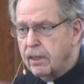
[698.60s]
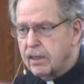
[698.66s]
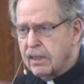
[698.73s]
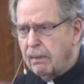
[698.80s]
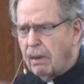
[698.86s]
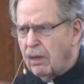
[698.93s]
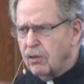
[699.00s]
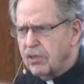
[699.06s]

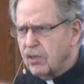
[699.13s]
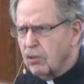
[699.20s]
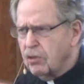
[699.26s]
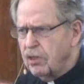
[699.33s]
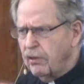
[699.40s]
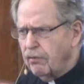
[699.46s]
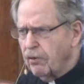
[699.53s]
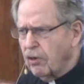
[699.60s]
Somehow it's so
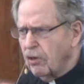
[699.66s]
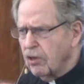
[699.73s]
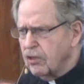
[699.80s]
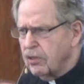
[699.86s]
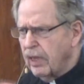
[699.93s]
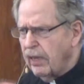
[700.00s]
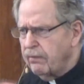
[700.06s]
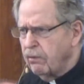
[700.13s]
difficult
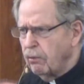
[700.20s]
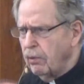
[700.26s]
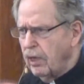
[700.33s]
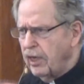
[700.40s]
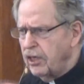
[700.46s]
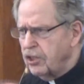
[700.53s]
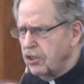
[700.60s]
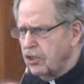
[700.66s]
to have a
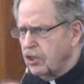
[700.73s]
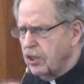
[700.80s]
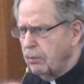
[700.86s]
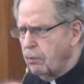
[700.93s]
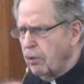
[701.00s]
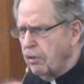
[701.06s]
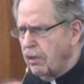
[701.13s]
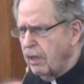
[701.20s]
relationship
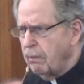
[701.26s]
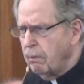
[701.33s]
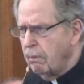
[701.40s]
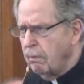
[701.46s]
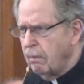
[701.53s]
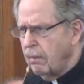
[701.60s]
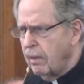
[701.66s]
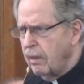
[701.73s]
with
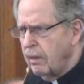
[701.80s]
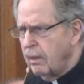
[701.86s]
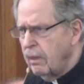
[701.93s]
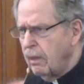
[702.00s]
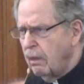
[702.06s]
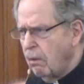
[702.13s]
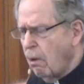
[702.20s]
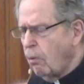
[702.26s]
Him.
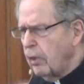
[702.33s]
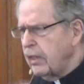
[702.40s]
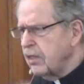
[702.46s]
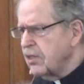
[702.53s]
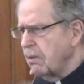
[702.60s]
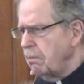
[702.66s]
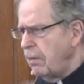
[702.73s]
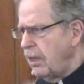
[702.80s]
But what
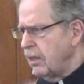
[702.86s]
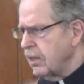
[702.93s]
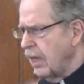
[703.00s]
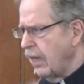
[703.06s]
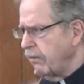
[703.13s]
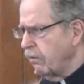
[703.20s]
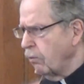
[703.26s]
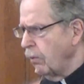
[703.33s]
does it mean to
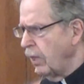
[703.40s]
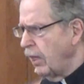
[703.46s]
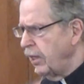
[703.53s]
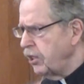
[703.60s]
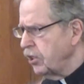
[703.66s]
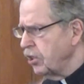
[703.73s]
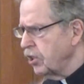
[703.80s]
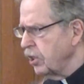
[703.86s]
have a
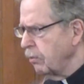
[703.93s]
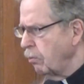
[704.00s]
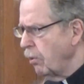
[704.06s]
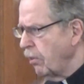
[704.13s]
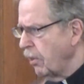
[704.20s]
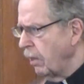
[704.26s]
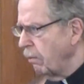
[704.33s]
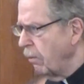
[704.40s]
relationship
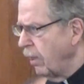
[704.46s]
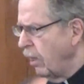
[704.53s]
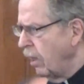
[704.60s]
with Him?